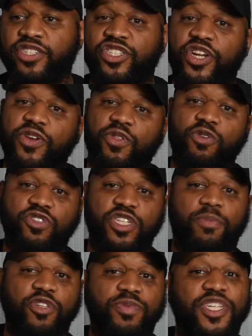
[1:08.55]
share those
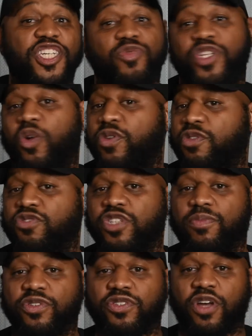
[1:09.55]
numbers because we know what those
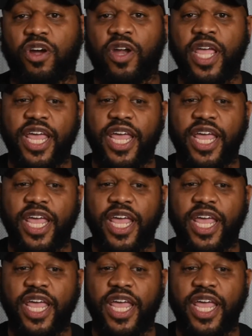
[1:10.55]
numbers are,